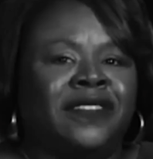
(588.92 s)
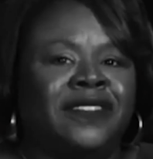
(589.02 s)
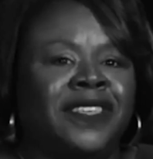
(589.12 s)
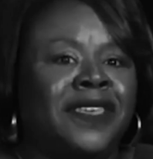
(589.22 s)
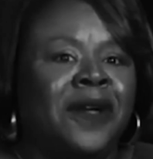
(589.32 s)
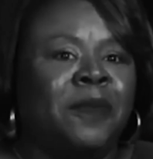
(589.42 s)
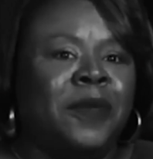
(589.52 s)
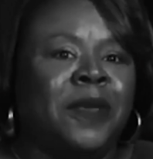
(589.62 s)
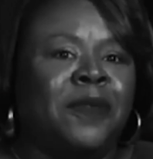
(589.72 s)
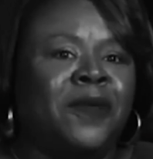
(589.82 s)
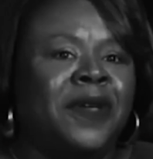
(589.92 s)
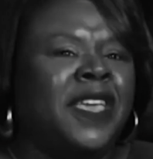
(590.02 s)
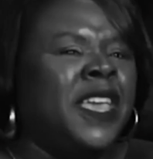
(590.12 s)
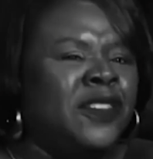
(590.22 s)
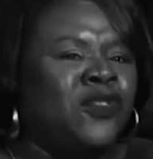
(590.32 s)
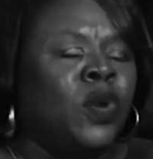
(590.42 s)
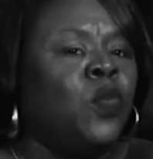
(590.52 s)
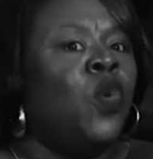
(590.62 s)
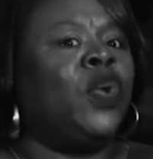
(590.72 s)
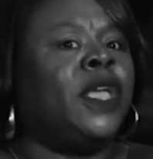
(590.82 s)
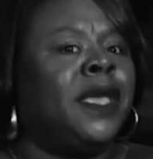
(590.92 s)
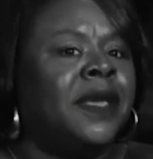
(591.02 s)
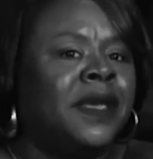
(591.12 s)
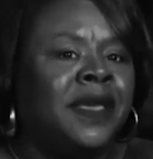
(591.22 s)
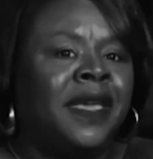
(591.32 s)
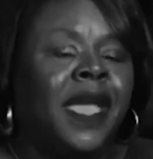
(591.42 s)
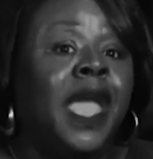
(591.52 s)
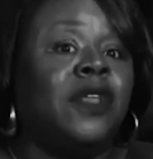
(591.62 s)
across stage, television, and film